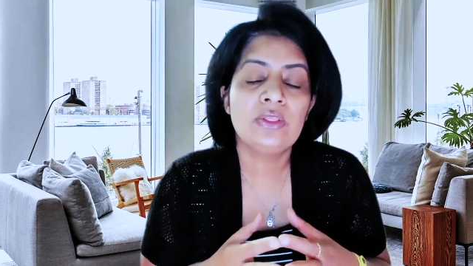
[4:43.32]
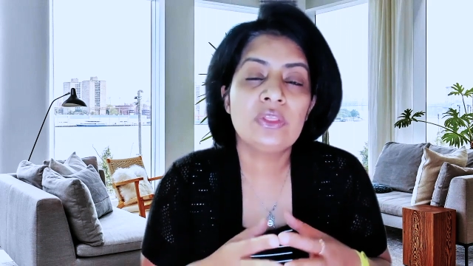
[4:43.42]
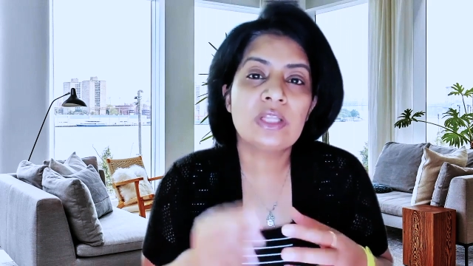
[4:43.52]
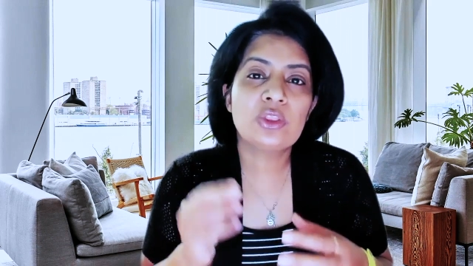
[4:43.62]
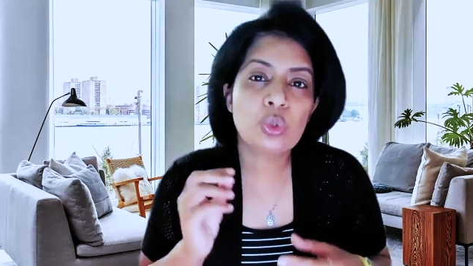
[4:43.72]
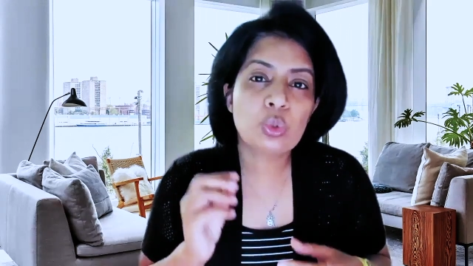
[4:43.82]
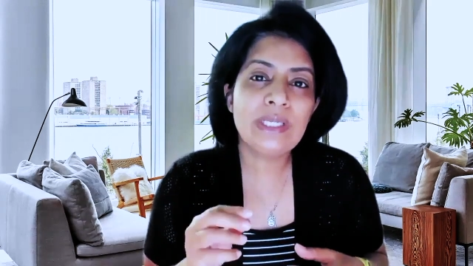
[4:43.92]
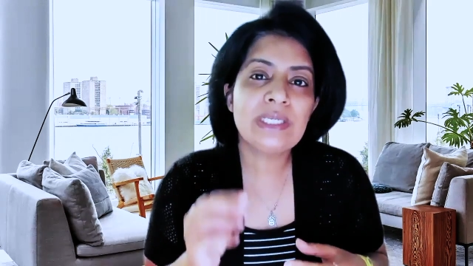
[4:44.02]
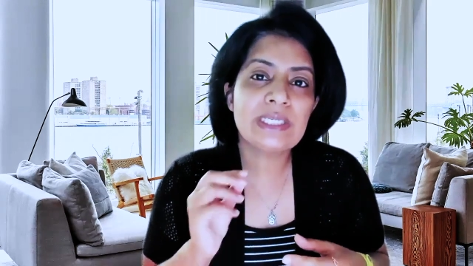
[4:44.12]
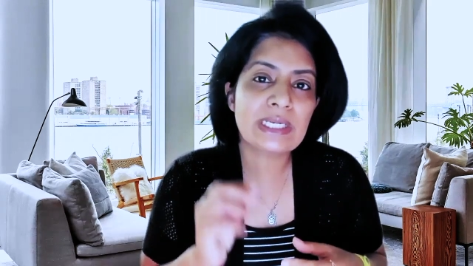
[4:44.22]
There are
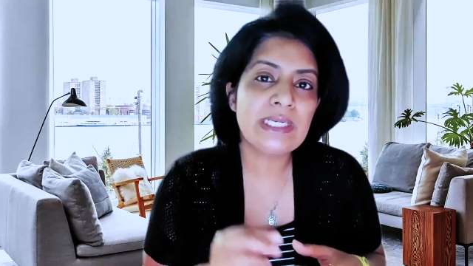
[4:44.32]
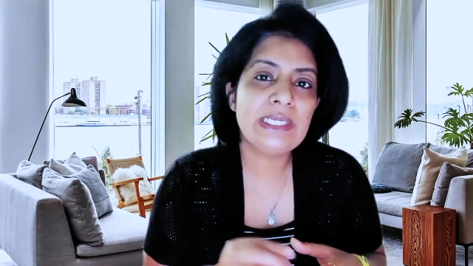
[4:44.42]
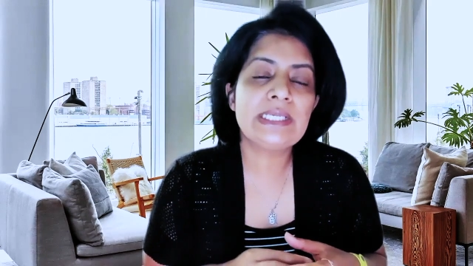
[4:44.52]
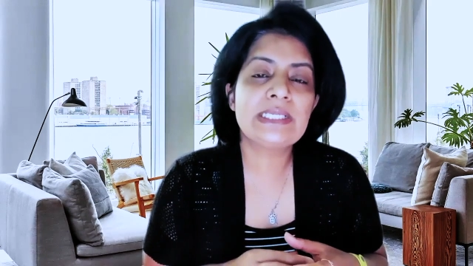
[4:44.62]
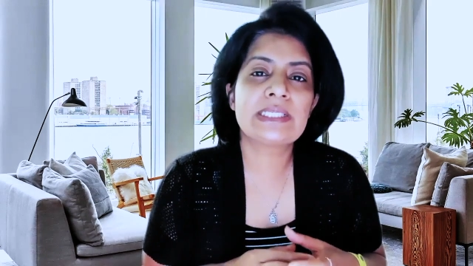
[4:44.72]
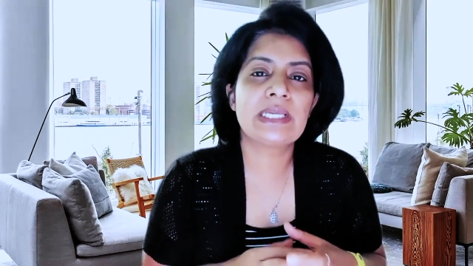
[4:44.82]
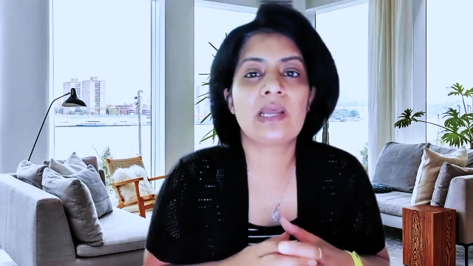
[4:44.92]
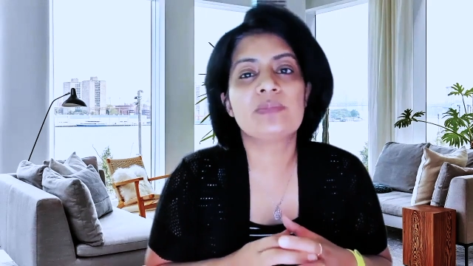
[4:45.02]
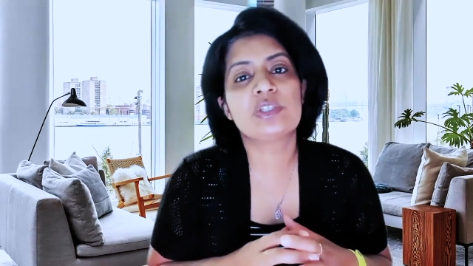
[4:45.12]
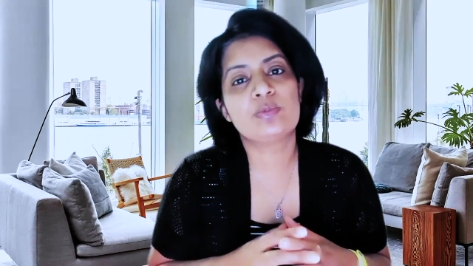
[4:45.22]
3 techniques that
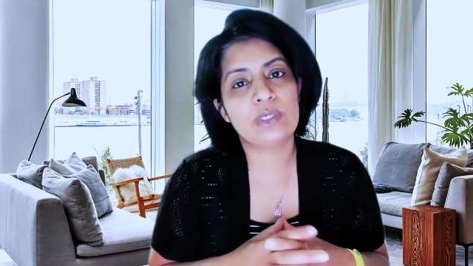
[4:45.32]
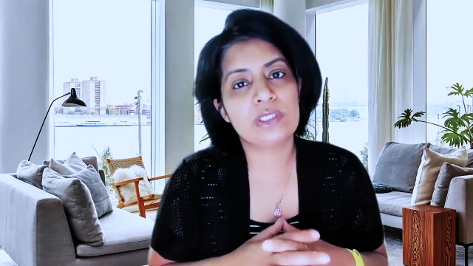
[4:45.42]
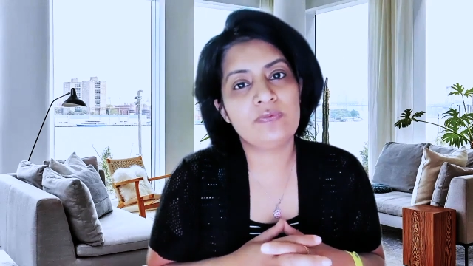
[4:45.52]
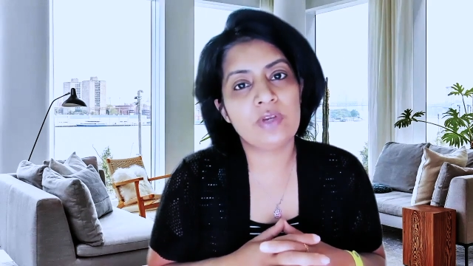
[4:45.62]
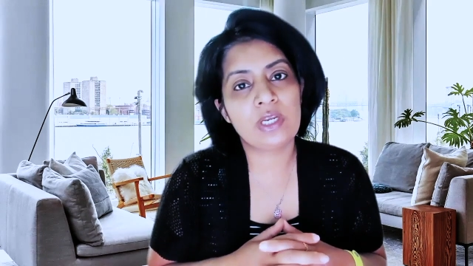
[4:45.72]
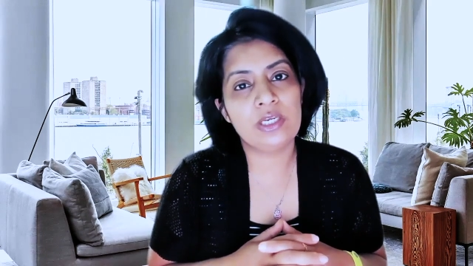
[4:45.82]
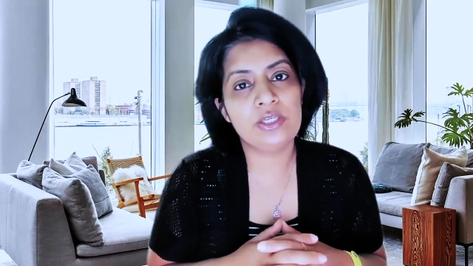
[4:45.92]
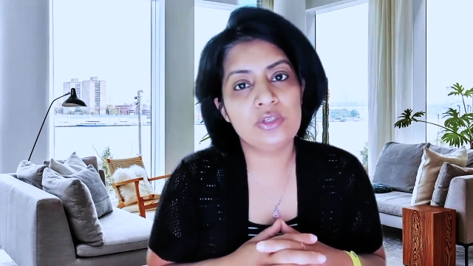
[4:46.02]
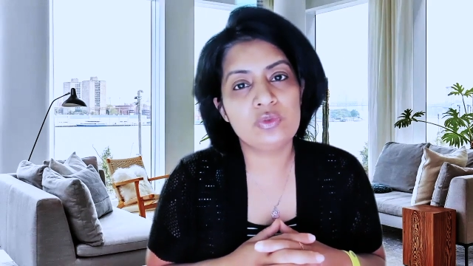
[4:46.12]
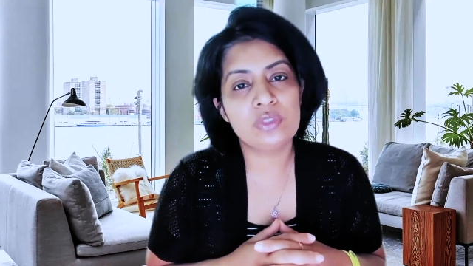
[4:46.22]
I'm specifically
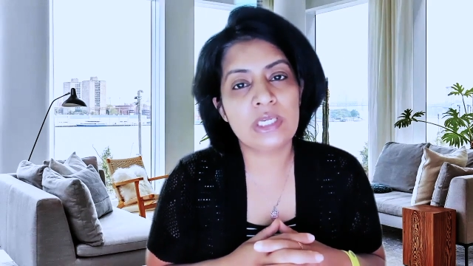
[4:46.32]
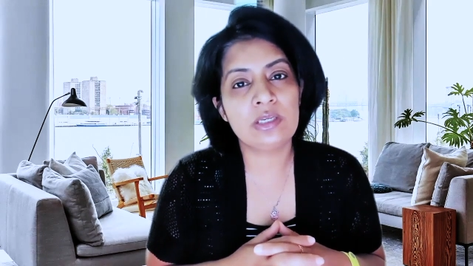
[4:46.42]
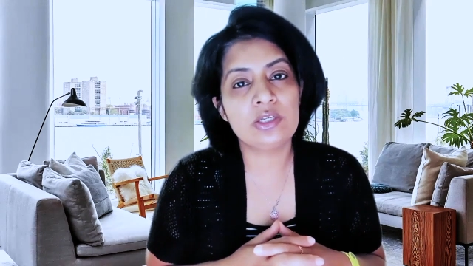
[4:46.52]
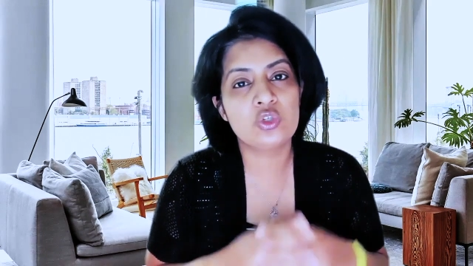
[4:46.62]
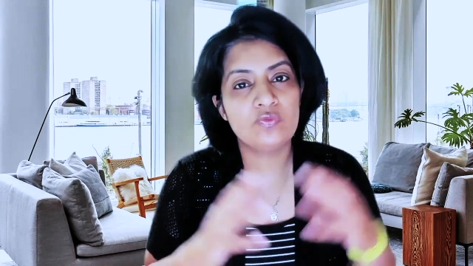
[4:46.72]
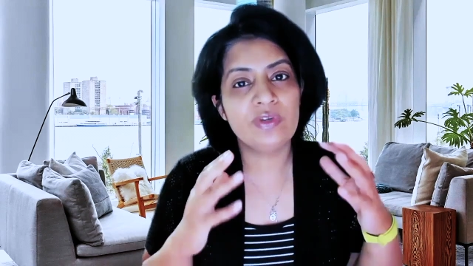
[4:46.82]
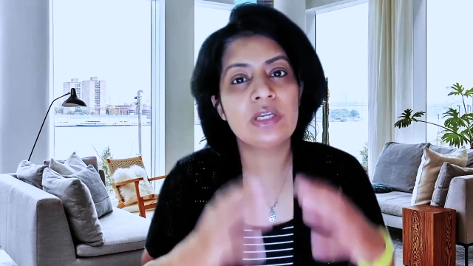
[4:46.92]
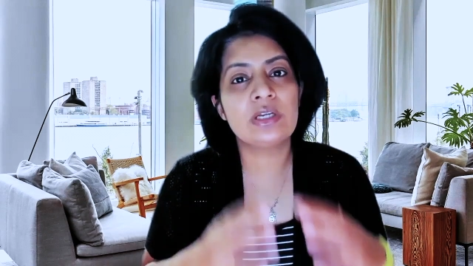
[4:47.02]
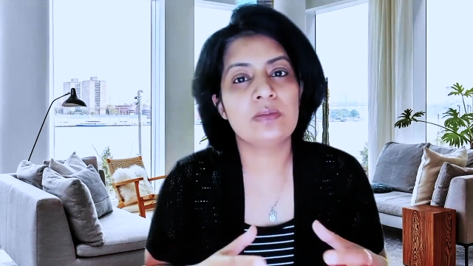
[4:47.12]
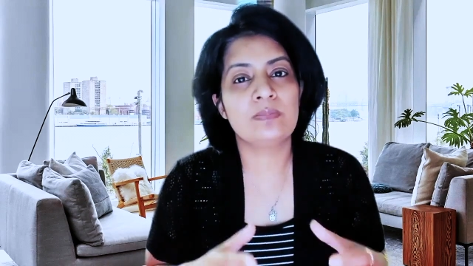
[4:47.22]
using to
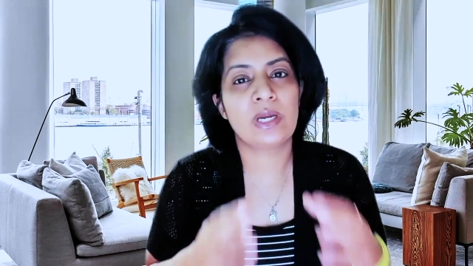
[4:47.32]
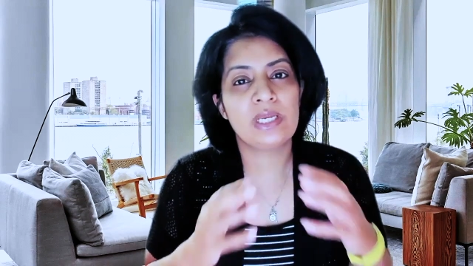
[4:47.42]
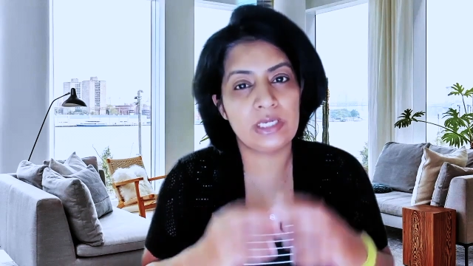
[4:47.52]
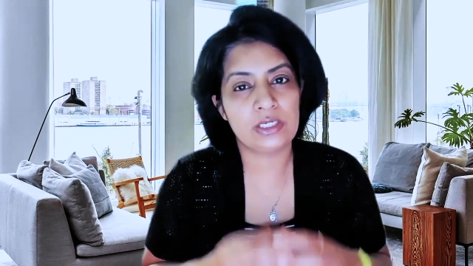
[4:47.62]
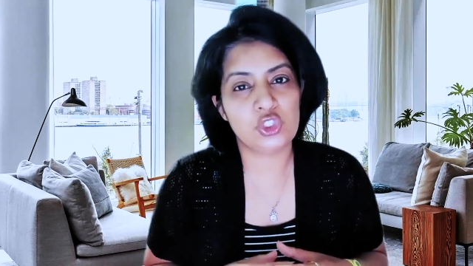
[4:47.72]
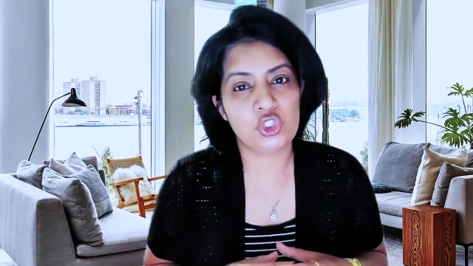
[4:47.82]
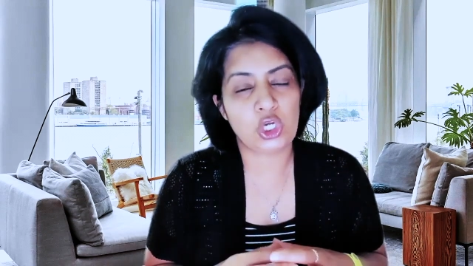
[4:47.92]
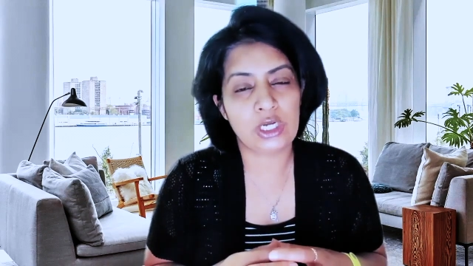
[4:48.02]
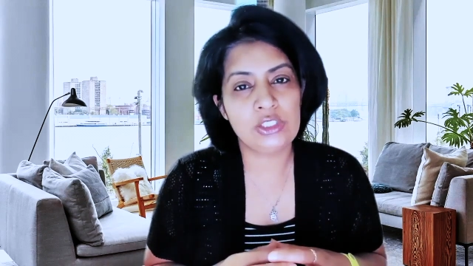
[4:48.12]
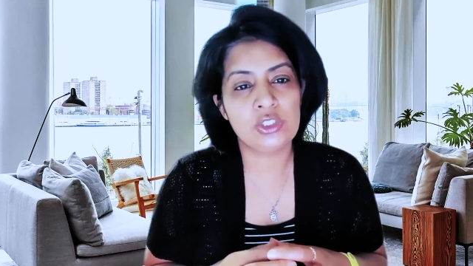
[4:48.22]
weaken my inner
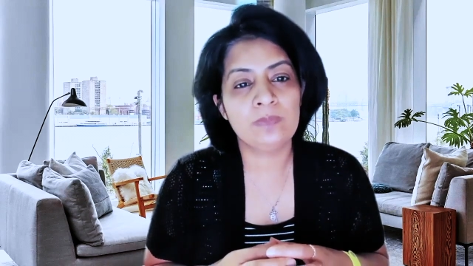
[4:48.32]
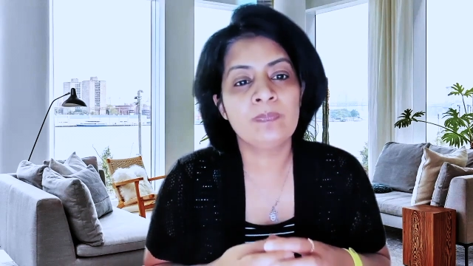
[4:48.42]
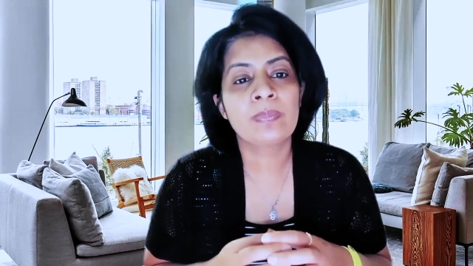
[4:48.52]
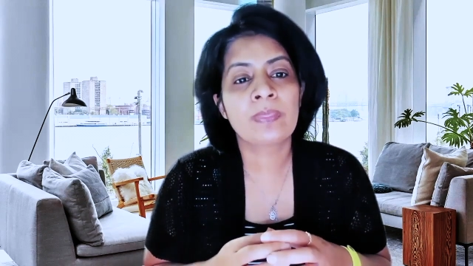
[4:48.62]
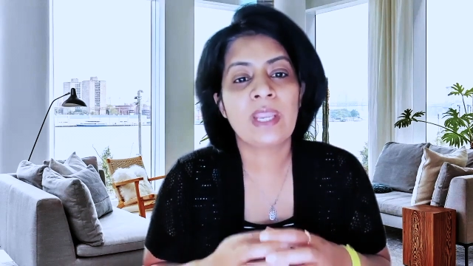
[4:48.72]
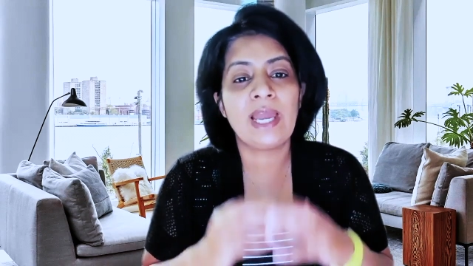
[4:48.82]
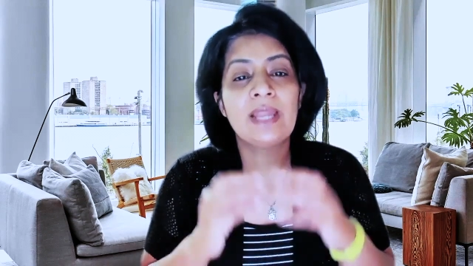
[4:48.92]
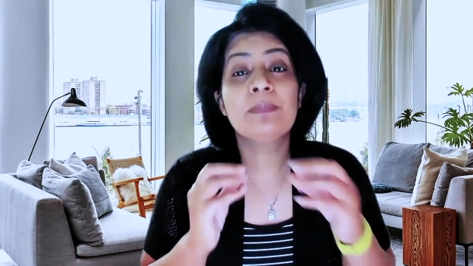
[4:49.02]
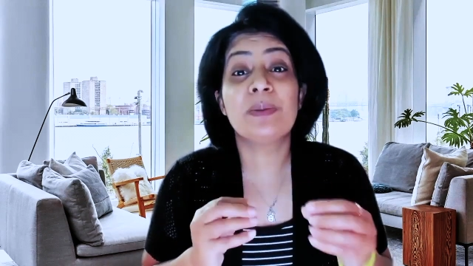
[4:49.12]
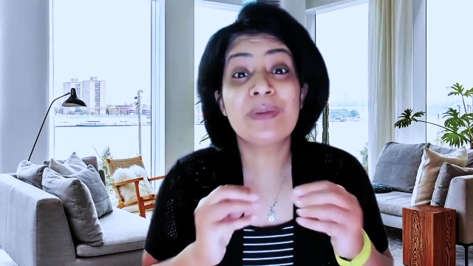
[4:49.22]
judge
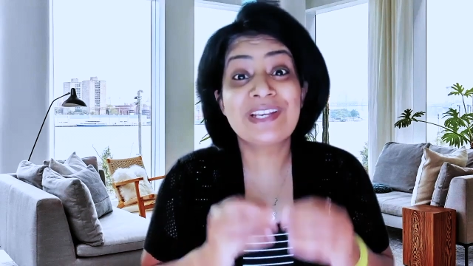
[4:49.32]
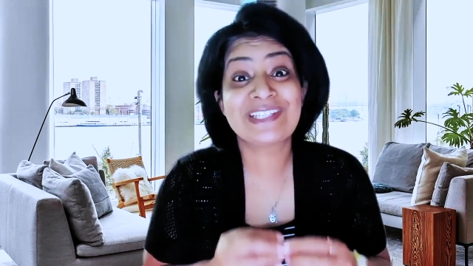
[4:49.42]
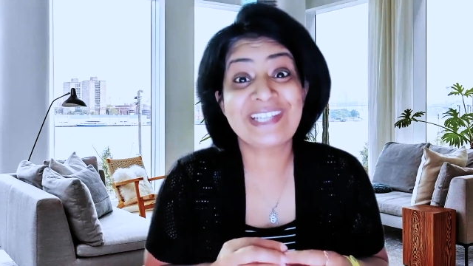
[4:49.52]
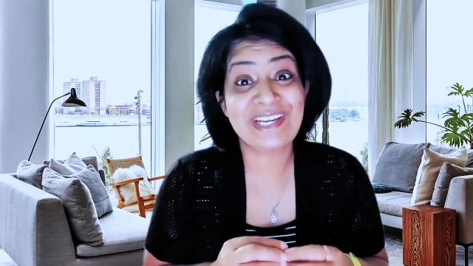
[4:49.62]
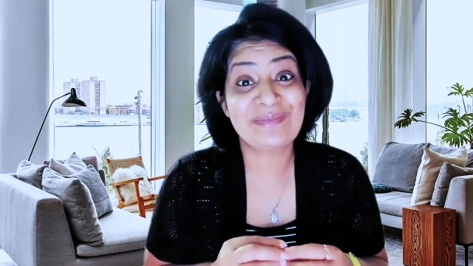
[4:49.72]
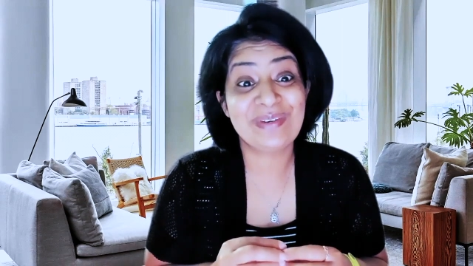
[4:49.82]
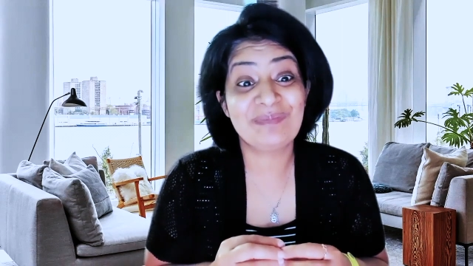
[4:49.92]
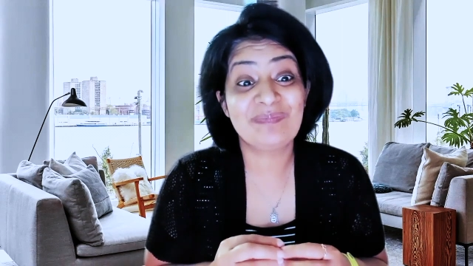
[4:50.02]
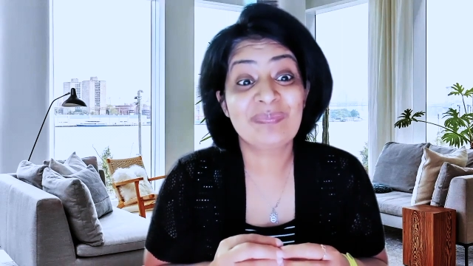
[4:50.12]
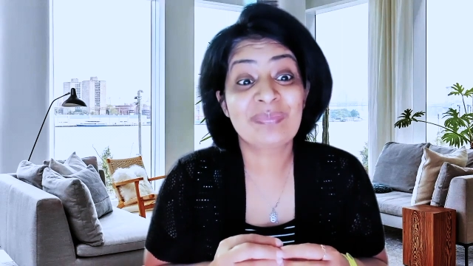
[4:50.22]
and my biggest enemy.